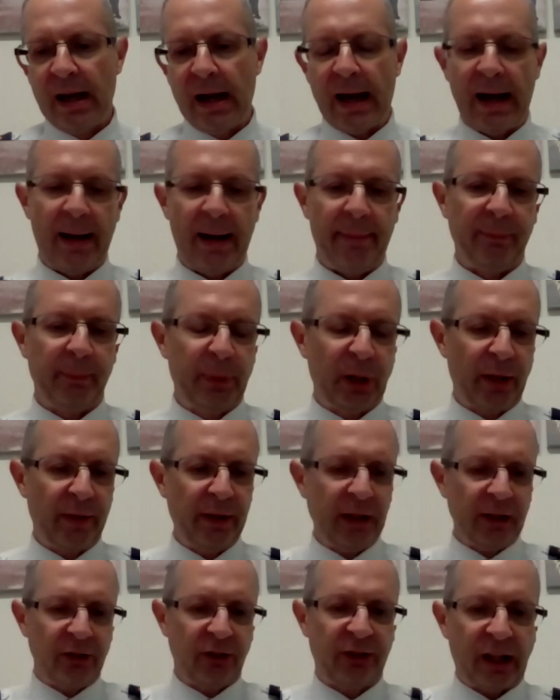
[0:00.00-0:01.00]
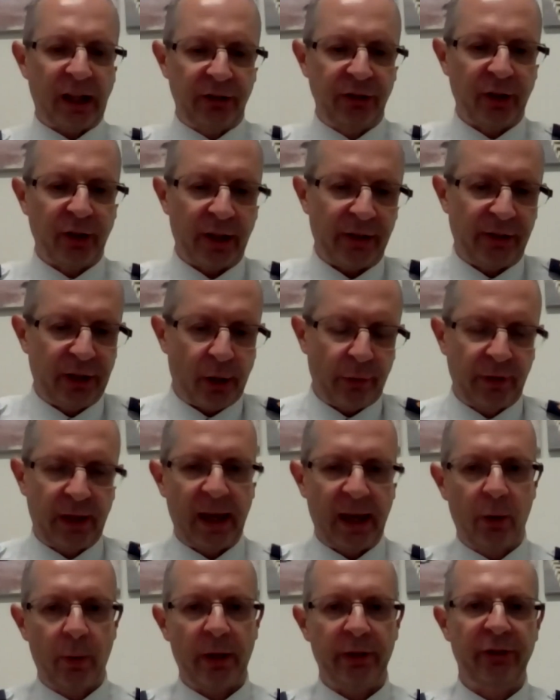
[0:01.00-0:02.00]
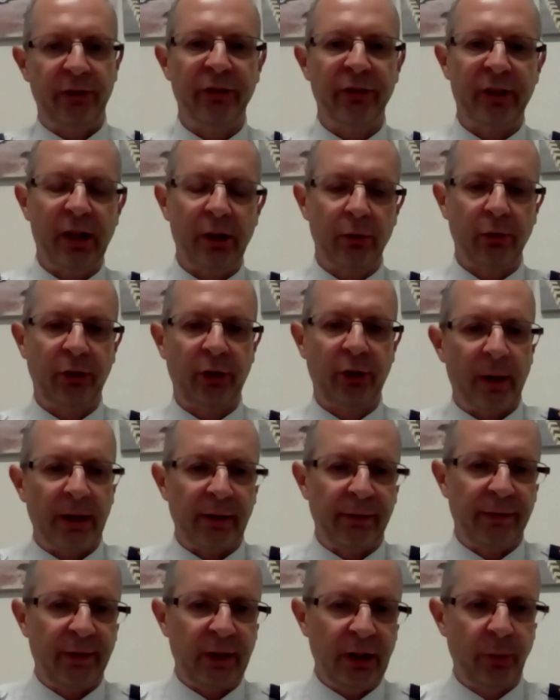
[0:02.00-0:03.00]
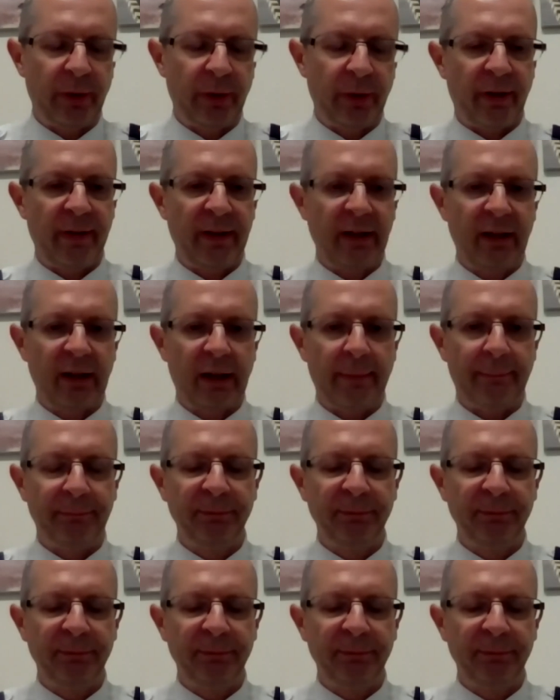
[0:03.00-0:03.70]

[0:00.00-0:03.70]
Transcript: But I think it just touches on that self-care question, is an interesting one to finish with. I think